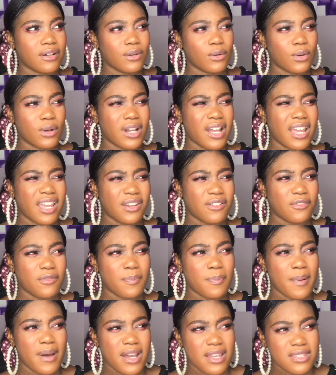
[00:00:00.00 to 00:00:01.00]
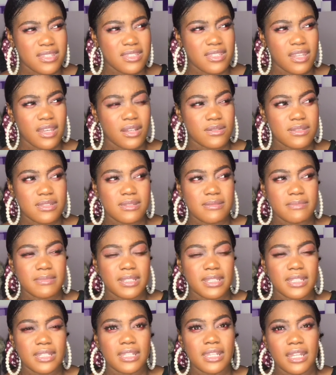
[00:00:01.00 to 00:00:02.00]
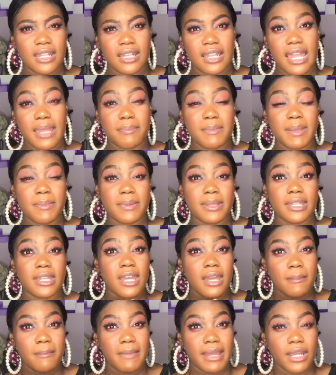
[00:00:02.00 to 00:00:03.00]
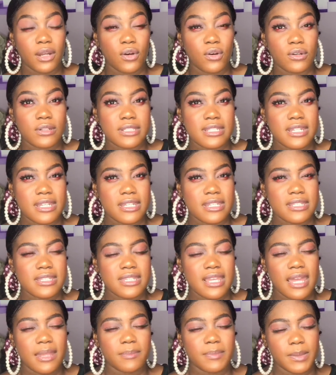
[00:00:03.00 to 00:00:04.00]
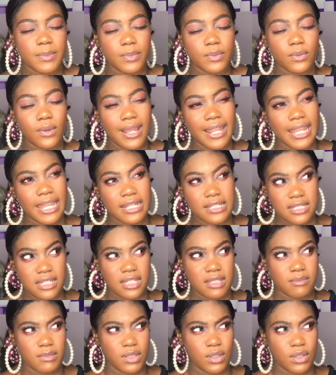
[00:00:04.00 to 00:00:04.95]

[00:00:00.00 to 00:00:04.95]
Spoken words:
kind of personal to me, like maybe my content, and people are like telling me,